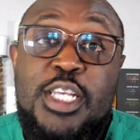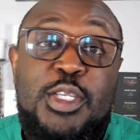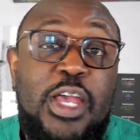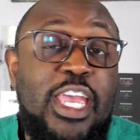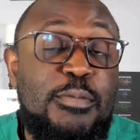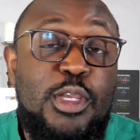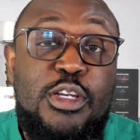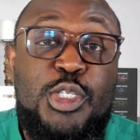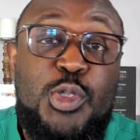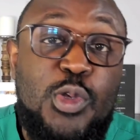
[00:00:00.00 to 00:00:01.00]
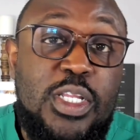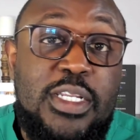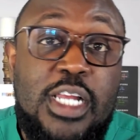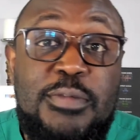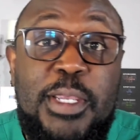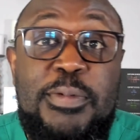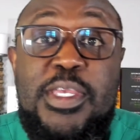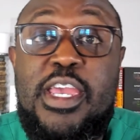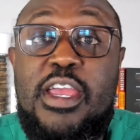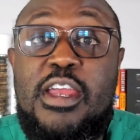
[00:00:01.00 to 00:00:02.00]
So I am yours truly, Dr.
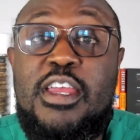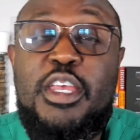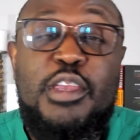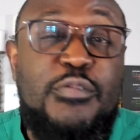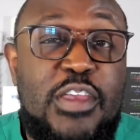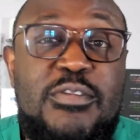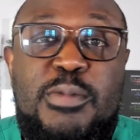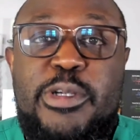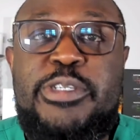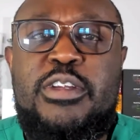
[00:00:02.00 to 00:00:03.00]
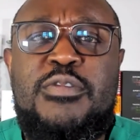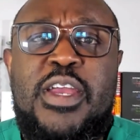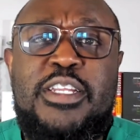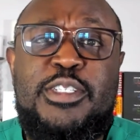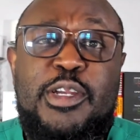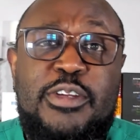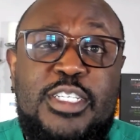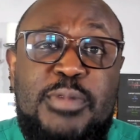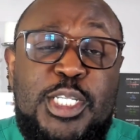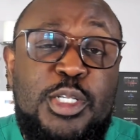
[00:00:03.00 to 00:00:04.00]
Pierre, your favorite board certified internist.
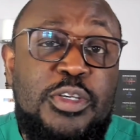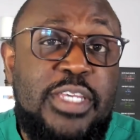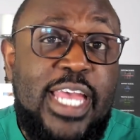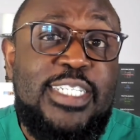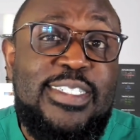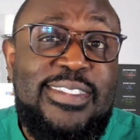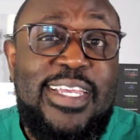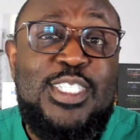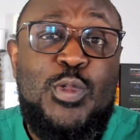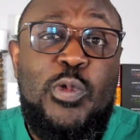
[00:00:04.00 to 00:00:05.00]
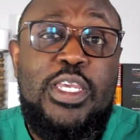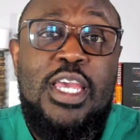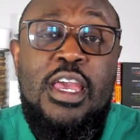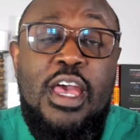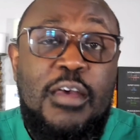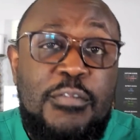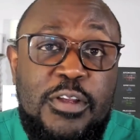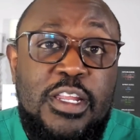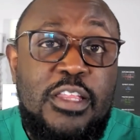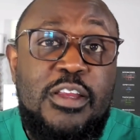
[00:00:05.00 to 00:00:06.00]
Make sure you catch us next week for
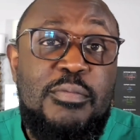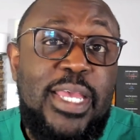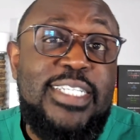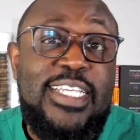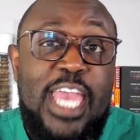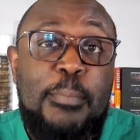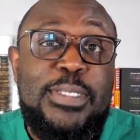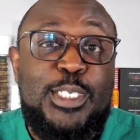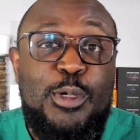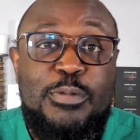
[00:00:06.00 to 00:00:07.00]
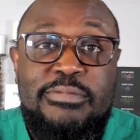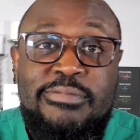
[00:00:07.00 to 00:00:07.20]
another amazing episode.